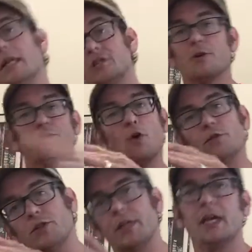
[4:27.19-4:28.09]
Let's drift over
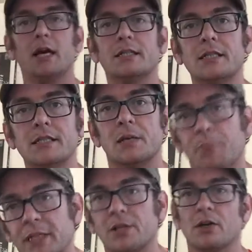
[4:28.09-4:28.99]
to the Disney
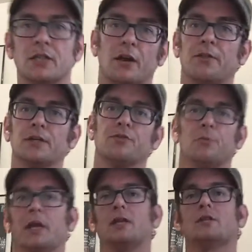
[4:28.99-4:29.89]
Pixar side of things for a
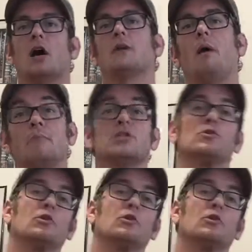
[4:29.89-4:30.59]
minute and talk about Mr.